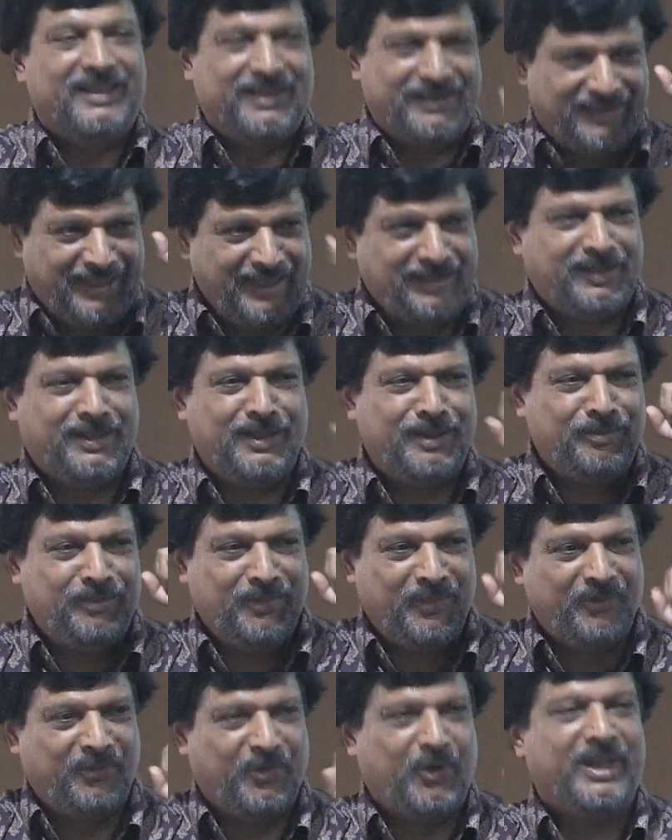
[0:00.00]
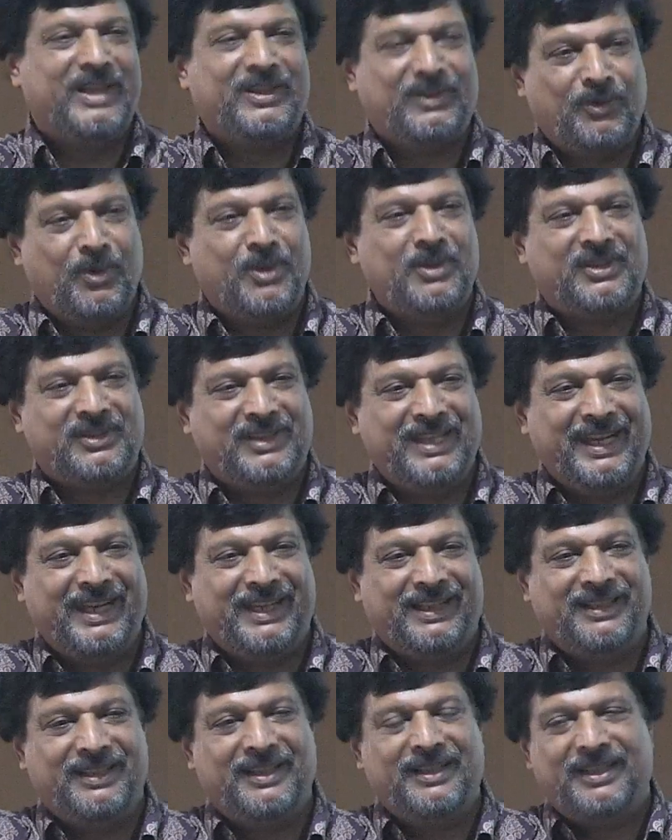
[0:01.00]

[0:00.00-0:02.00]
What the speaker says: system for its own sake.